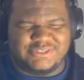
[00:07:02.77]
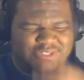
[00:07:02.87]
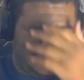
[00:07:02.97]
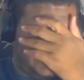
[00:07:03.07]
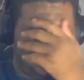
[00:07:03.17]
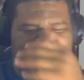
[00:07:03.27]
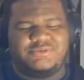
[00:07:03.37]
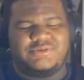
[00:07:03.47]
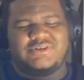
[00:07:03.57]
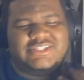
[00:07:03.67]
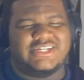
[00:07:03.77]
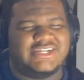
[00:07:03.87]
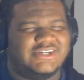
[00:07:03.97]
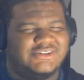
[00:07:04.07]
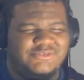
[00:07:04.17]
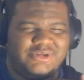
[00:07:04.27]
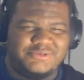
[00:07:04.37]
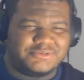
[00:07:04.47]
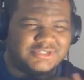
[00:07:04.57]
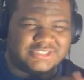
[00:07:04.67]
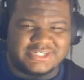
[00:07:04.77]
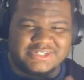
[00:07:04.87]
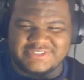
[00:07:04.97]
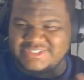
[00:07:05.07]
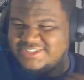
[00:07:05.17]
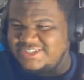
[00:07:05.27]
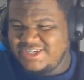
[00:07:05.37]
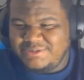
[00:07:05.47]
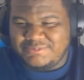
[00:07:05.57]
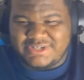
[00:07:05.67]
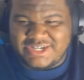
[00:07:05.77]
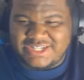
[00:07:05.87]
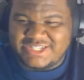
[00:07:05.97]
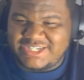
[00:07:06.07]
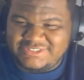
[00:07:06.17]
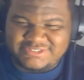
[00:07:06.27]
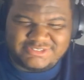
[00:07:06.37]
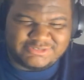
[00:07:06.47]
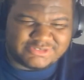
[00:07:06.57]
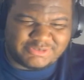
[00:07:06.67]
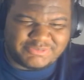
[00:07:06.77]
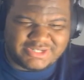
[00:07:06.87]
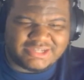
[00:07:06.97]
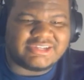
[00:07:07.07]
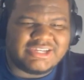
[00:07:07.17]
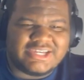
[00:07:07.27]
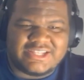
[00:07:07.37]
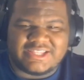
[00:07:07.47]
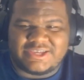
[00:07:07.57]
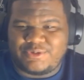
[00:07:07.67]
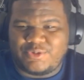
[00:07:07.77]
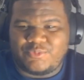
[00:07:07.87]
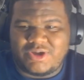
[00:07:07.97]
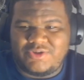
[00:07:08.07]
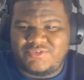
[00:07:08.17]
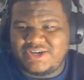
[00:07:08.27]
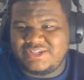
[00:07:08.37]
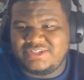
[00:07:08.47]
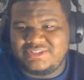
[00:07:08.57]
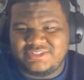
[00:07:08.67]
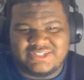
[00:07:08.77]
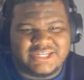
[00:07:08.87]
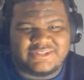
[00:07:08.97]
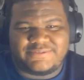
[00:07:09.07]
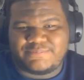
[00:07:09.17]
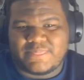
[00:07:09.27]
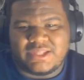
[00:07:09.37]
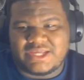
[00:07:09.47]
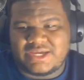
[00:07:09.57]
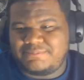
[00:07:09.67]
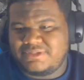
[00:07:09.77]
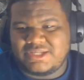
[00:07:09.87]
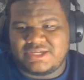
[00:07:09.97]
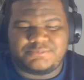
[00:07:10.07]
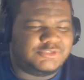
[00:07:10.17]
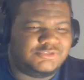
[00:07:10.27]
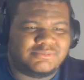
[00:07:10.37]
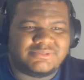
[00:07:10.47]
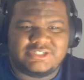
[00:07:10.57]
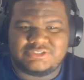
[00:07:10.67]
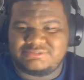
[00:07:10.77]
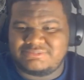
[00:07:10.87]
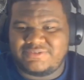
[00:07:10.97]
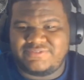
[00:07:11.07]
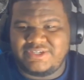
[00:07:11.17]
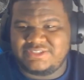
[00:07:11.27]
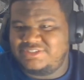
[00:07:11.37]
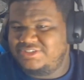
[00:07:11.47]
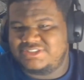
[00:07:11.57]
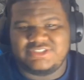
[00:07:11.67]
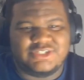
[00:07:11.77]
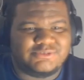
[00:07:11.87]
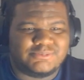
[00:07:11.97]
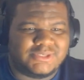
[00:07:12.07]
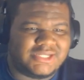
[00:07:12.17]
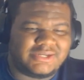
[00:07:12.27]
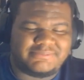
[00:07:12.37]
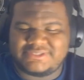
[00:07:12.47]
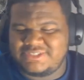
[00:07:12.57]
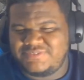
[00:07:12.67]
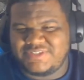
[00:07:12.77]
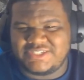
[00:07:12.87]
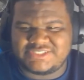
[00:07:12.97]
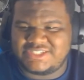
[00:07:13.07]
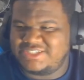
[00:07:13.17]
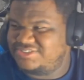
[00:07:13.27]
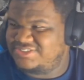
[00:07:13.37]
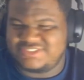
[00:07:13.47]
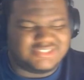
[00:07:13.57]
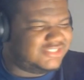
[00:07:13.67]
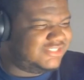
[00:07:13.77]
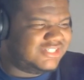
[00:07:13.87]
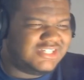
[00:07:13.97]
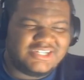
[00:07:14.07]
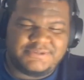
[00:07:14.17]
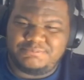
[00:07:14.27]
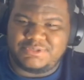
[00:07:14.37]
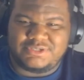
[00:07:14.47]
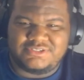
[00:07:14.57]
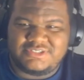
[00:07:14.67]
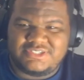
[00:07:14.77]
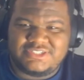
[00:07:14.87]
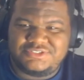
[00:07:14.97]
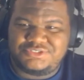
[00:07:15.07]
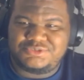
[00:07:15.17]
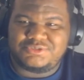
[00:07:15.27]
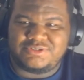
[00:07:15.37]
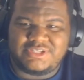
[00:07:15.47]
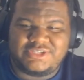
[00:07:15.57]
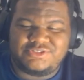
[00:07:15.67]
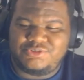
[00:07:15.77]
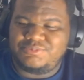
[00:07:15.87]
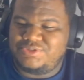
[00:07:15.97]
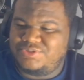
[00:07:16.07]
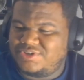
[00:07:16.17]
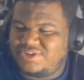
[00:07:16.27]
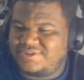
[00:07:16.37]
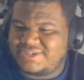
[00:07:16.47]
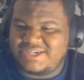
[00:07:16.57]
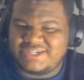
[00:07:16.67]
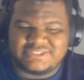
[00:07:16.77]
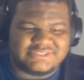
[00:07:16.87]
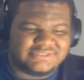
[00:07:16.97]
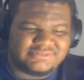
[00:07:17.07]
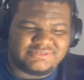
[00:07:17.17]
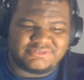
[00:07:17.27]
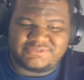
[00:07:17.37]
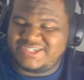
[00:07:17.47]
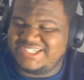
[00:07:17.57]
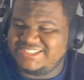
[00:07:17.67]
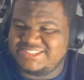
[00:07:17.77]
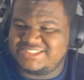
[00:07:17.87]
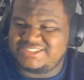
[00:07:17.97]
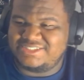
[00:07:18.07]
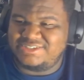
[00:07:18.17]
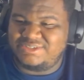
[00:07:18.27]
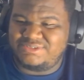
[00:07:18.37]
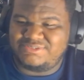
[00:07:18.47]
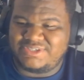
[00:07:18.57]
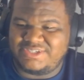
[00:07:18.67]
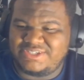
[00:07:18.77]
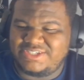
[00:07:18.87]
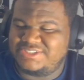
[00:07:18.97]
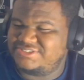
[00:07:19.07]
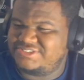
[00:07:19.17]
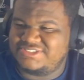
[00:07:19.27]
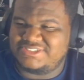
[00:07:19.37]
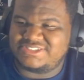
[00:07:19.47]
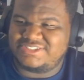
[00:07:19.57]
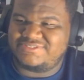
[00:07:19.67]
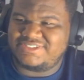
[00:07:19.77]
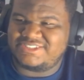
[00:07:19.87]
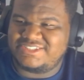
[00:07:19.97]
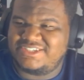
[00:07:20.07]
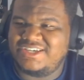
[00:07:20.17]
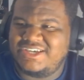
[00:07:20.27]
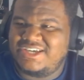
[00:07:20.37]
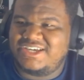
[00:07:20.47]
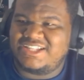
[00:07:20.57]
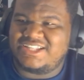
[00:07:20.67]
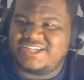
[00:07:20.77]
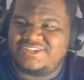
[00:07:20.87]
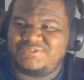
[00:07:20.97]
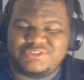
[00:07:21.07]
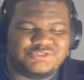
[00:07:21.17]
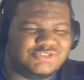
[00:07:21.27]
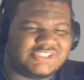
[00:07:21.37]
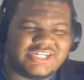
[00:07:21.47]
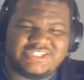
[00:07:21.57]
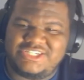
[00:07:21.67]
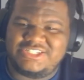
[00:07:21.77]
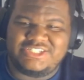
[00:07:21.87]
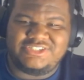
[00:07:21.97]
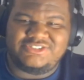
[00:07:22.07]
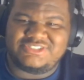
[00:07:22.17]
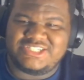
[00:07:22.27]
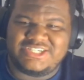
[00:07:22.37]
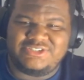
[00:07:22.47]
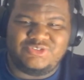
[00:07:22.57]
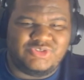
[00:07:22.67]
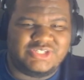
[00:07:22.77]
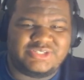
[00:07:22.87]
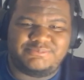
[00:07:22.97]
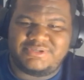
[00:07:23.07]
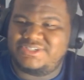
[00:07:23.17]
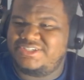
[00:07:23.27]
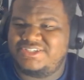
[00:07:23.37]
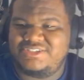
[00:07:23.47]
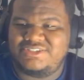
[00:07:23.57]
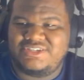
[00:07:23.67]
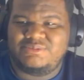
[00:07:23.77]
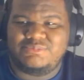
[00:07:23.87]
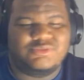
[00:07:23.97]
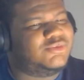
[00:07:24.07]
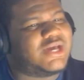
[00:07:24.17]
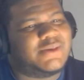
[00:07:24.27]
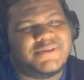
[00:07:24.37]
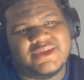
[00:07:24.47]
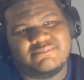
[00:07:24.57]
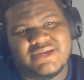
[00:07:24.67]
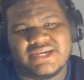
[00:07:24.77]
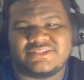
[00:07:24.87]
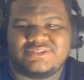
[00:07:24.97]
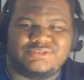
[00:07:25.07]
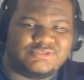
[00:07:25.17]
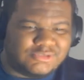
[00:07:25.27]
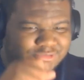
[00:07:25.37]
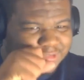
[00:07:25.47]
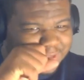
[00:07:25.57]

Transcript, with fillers: Like, oh, we gonna cut that out. We will cut that out right there. But now, I like YouTube's talking about like like why why like Lock, lock, put you in my house with my fans so you can steal from me and lock myself outside. You know what I'm saying? No, it's true though. They do be doing all kinds of crazy stuff in the industry and stuff like that. Like once you sign that deal, it's like you get the money, but you gotta pay it back though. You know what I'm saying?